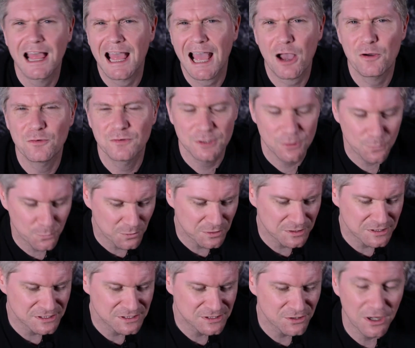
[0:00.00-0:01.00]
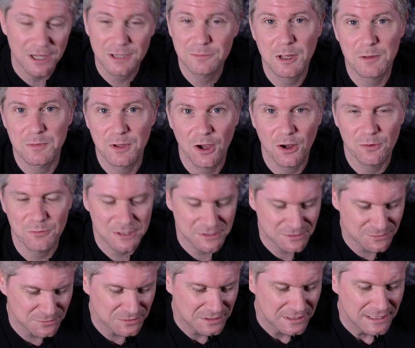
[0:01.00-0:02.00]
However you want to decide, maybe arm
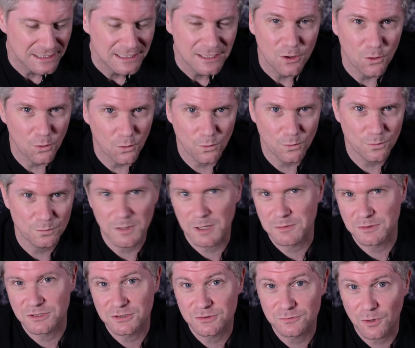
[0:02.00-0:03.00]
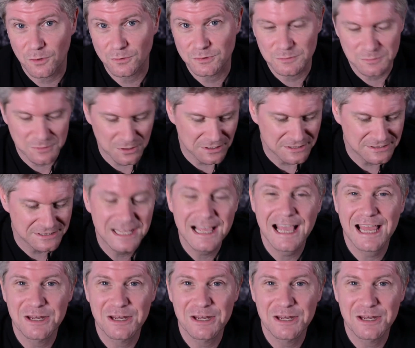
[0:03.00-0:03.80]
wrestle, or maybe just roll some dice.